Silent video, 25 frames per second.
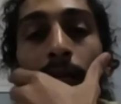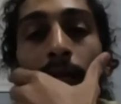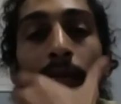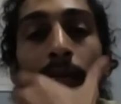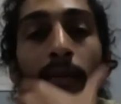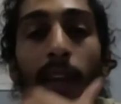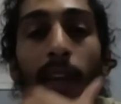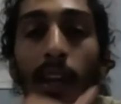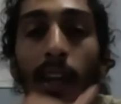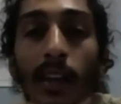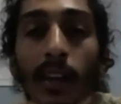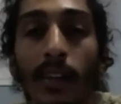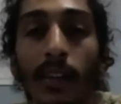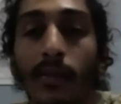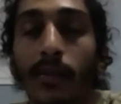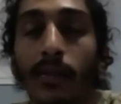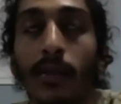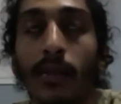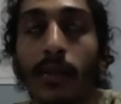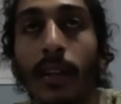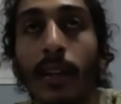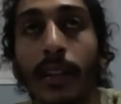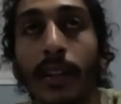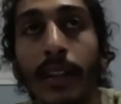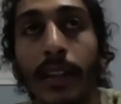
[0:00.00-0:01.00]
I do not even know
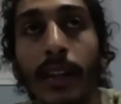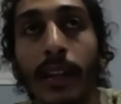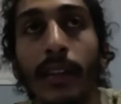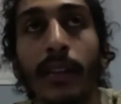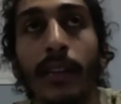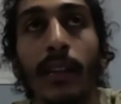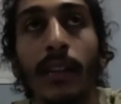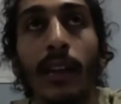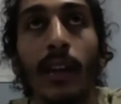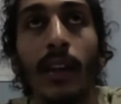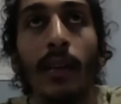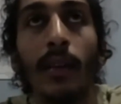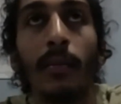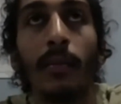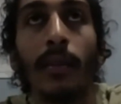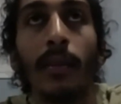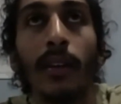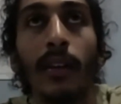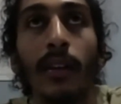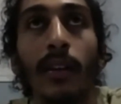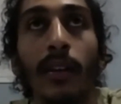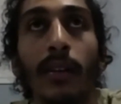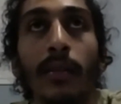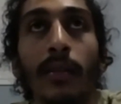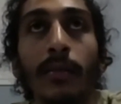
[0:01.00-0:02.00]
about that.
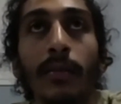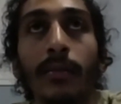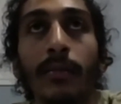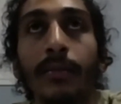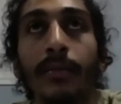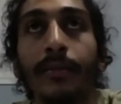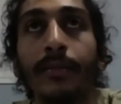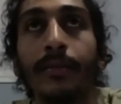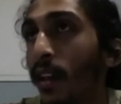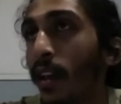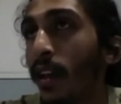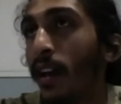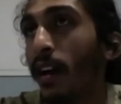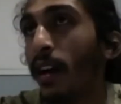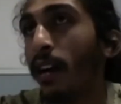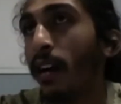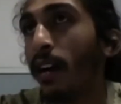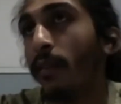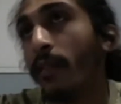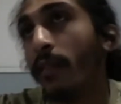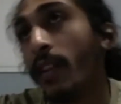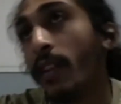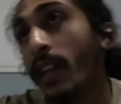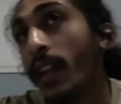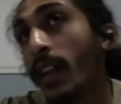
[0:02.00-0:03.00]
But um, I
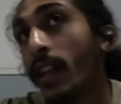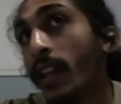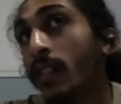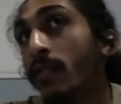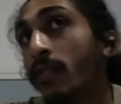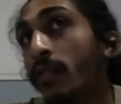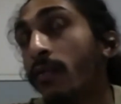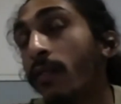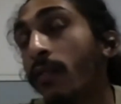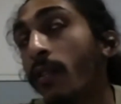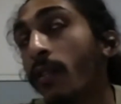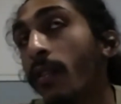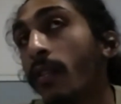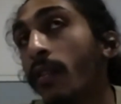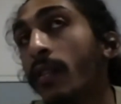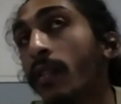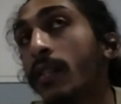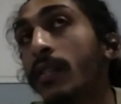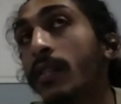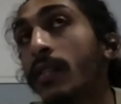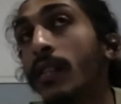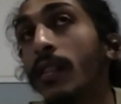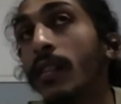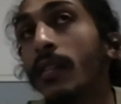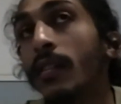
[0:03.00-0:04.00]
feel like as far
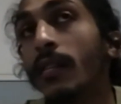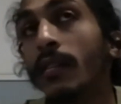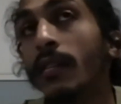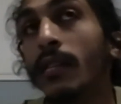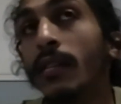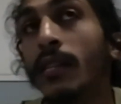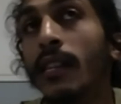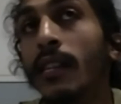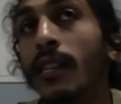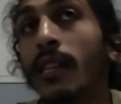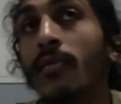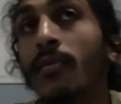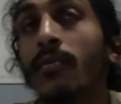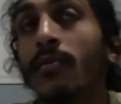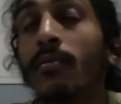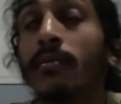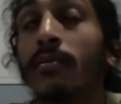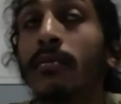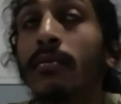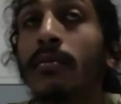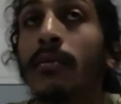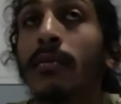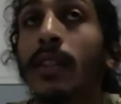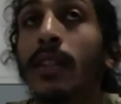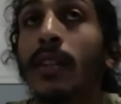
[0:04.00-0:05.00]
as the the,
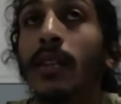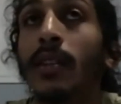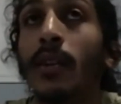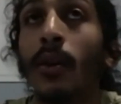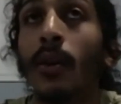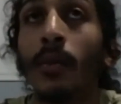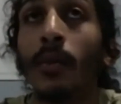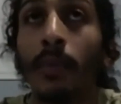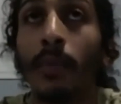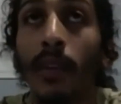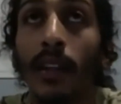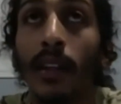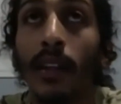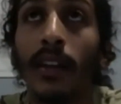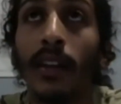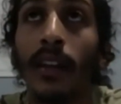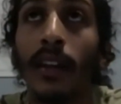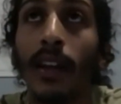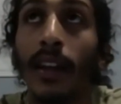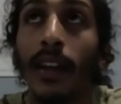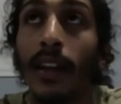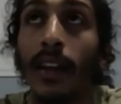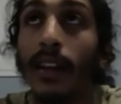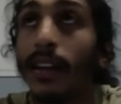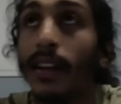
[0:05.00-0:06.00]
the doping,
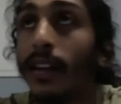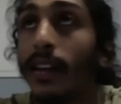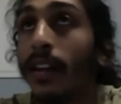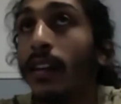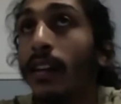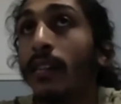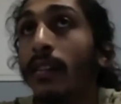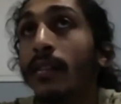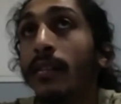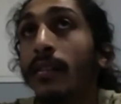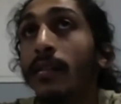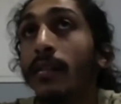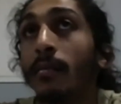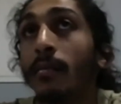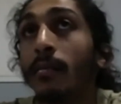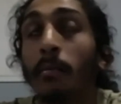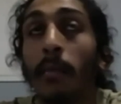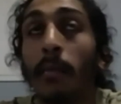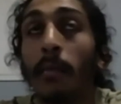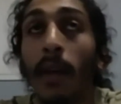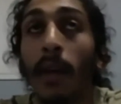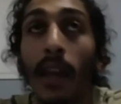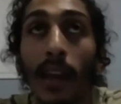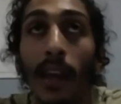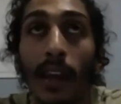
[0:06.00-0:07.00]

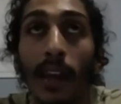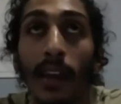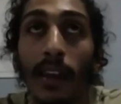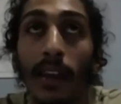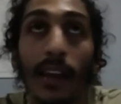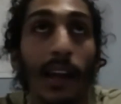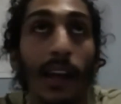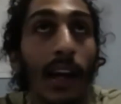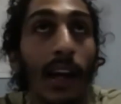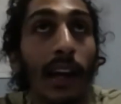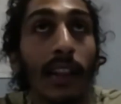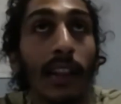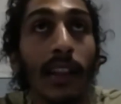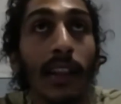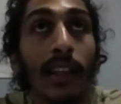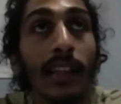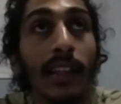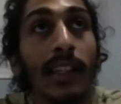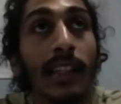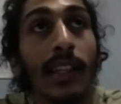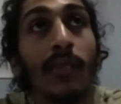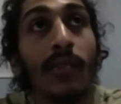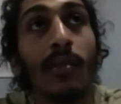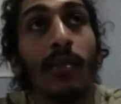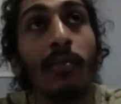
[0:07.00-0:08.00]
man, I
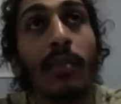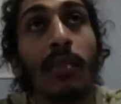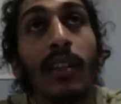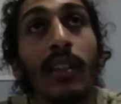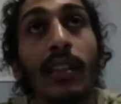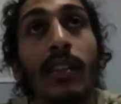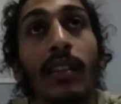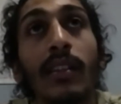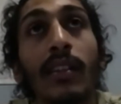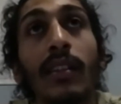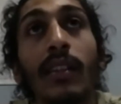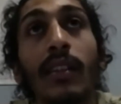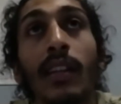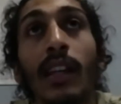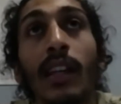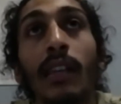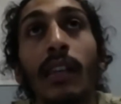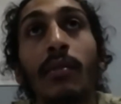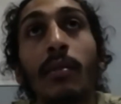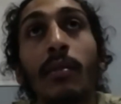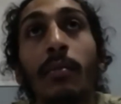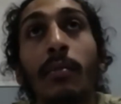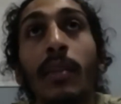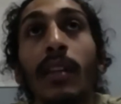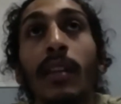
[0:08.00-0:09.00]
think it would be it
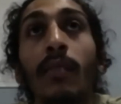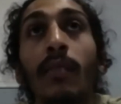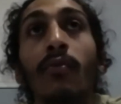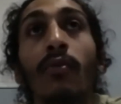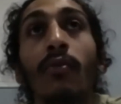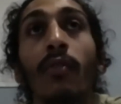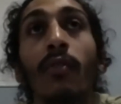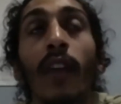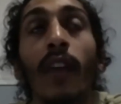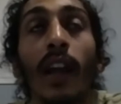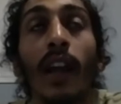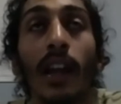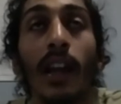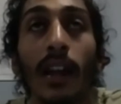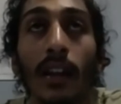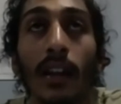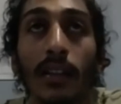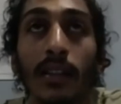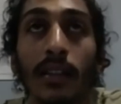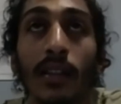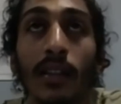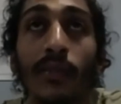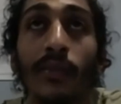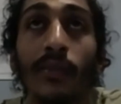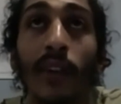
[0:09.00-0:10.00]
would be rare
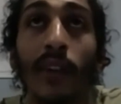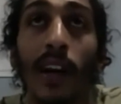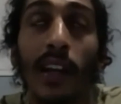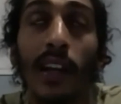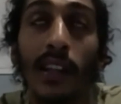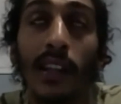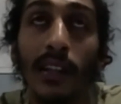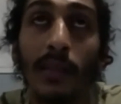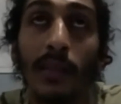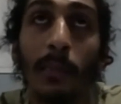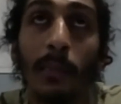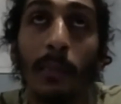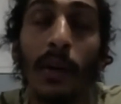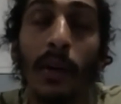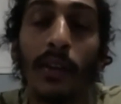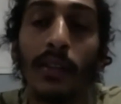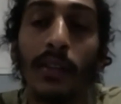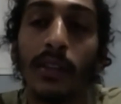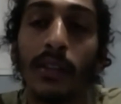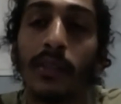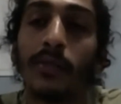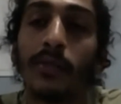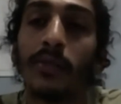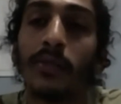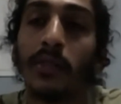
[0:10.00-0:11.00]
to find the
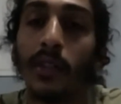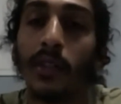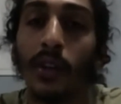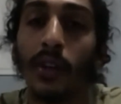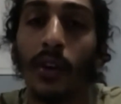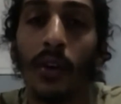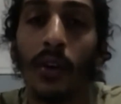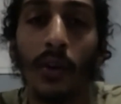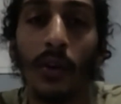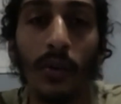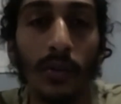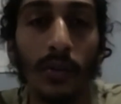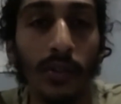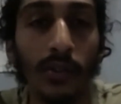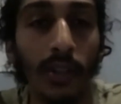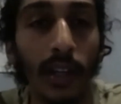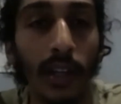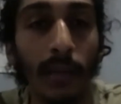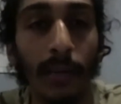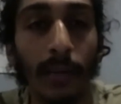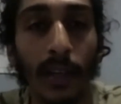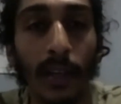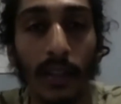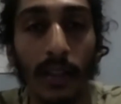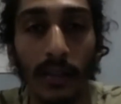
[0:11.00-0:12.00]
person who's a coach
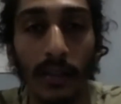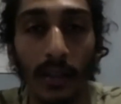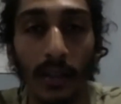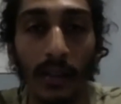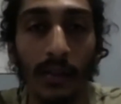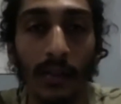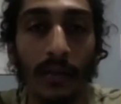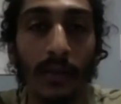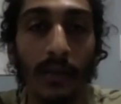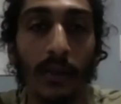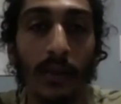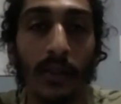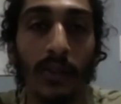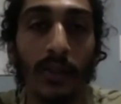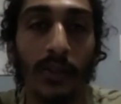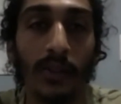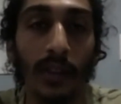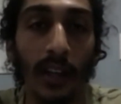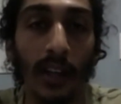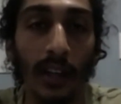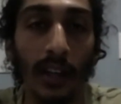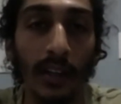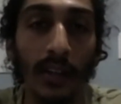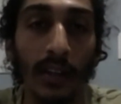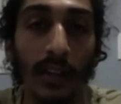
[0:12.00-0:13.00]
like myself or a
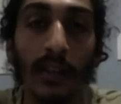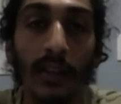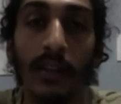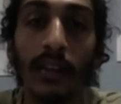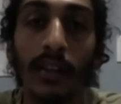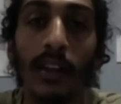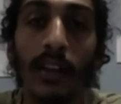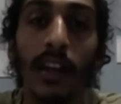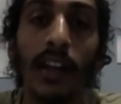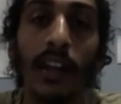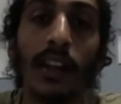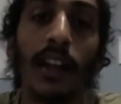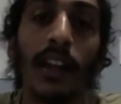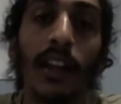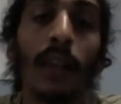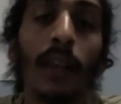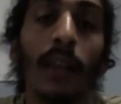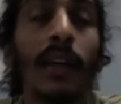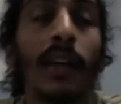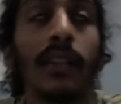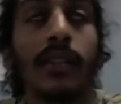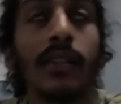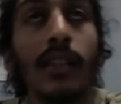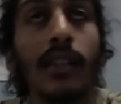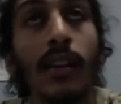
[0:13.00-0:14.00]
trainer mm-hmm. like
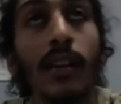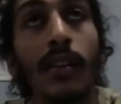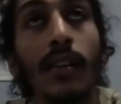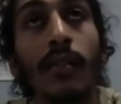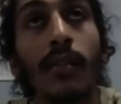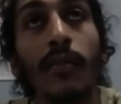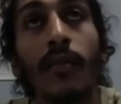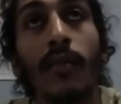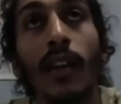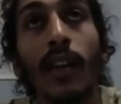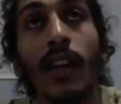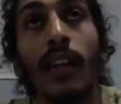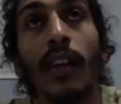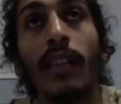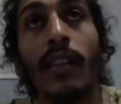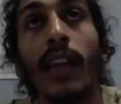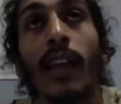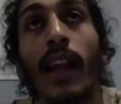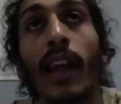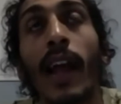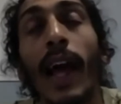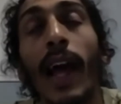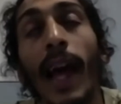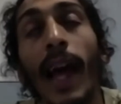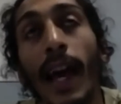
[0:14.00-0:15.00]
myself
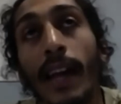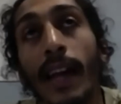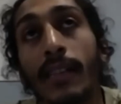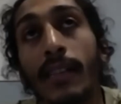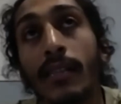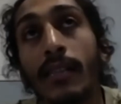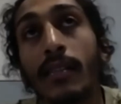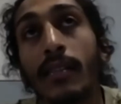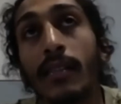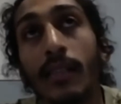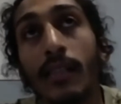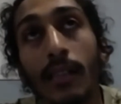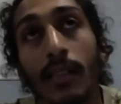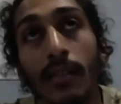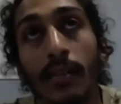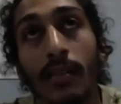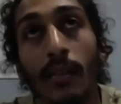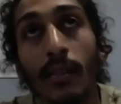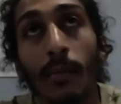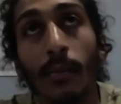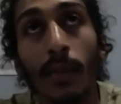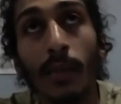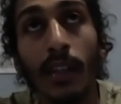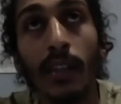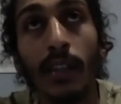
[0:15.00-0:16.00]
that hasn't seen
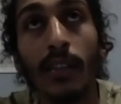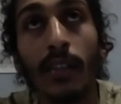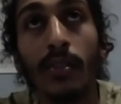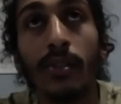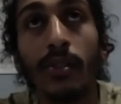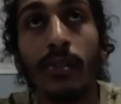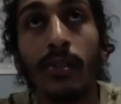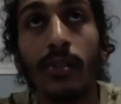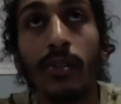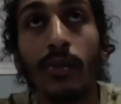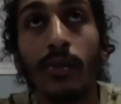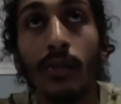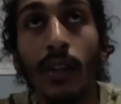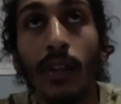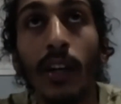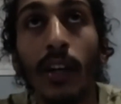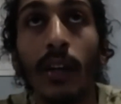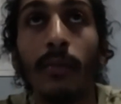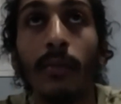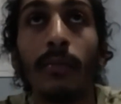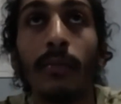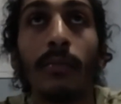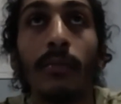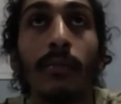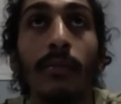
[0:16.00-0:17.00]
somebody shoot
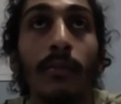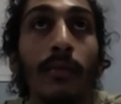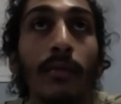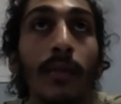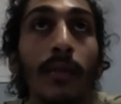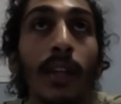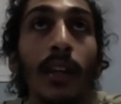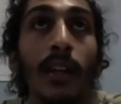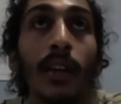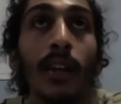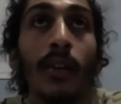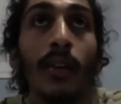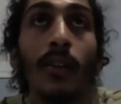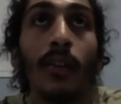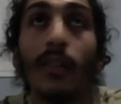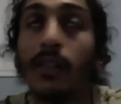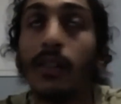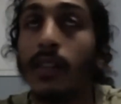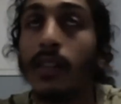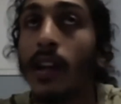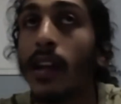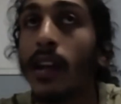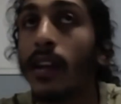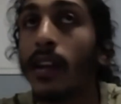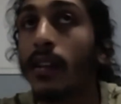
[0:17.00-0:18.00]
up or
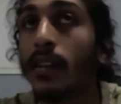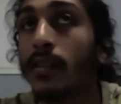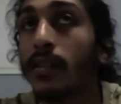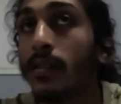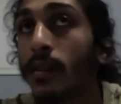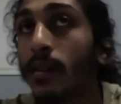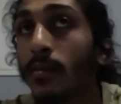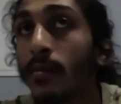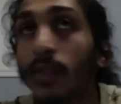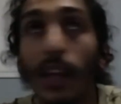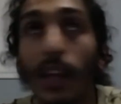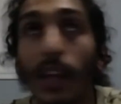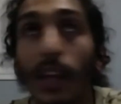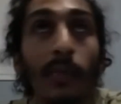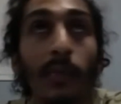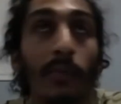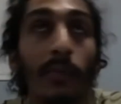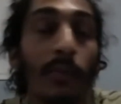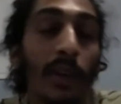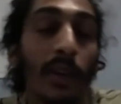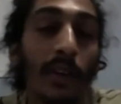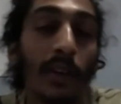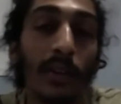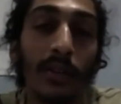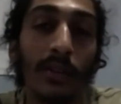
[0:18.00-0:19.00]
take some type of
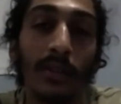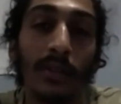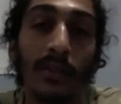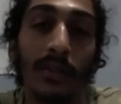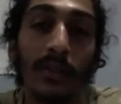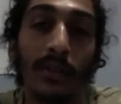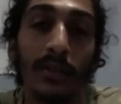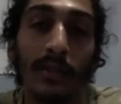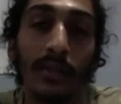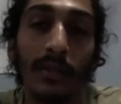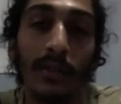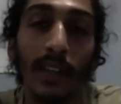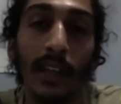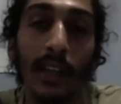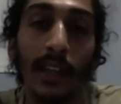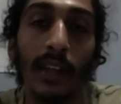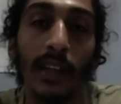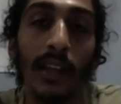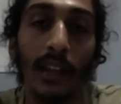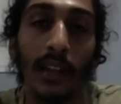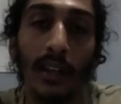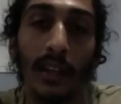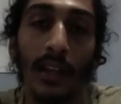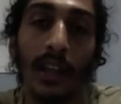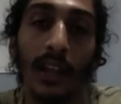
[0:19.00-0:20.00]
pills like
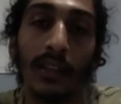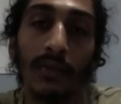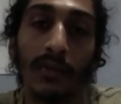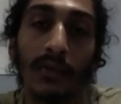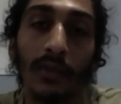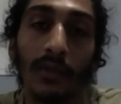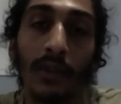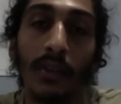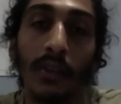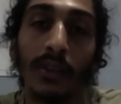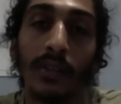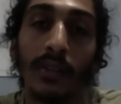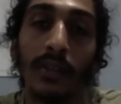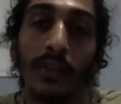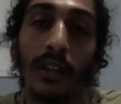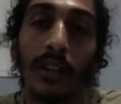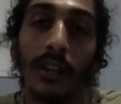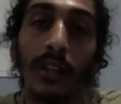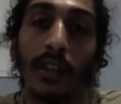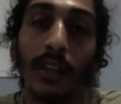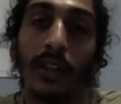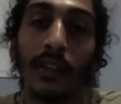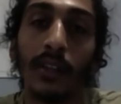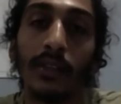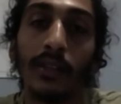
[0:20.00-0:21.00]
it, as far as
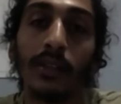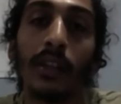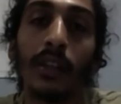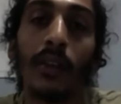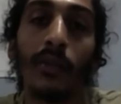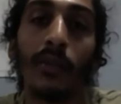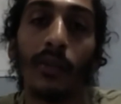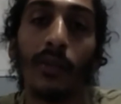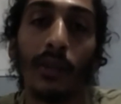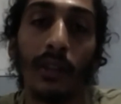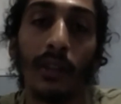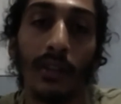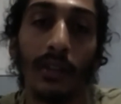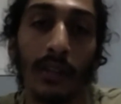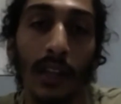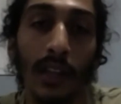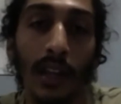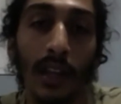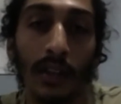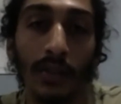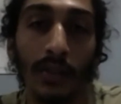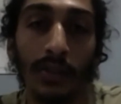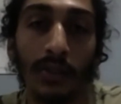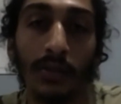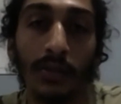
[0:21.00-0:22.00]
like uh, steroids
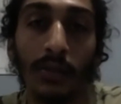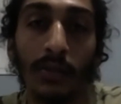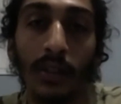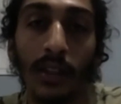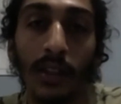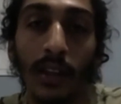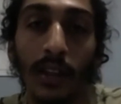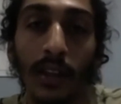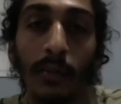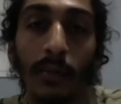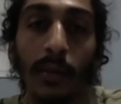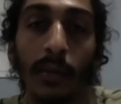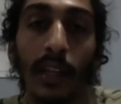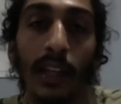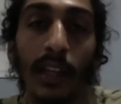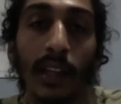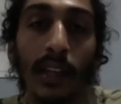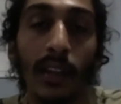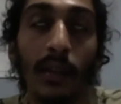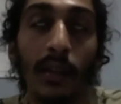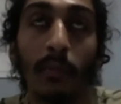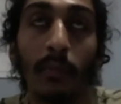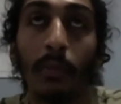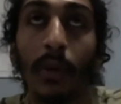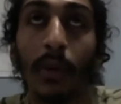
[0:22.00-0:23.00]
kind of shooting up like in
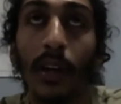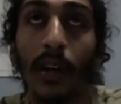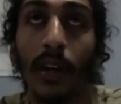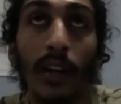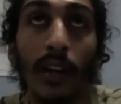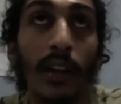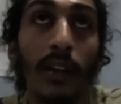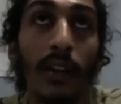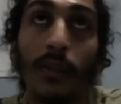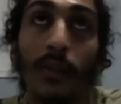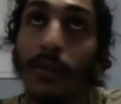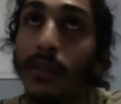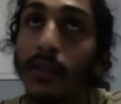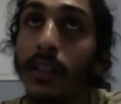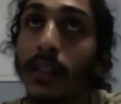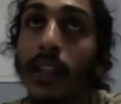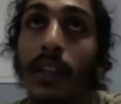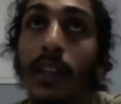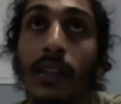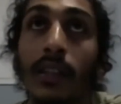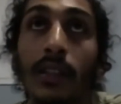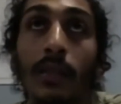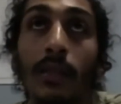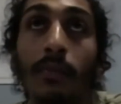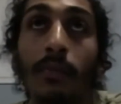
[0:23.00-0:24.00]
their butt or
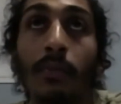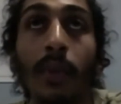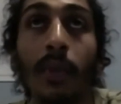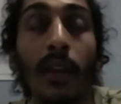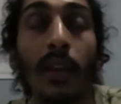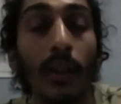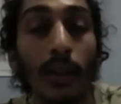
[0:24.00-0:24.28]
taking some mm-hmm.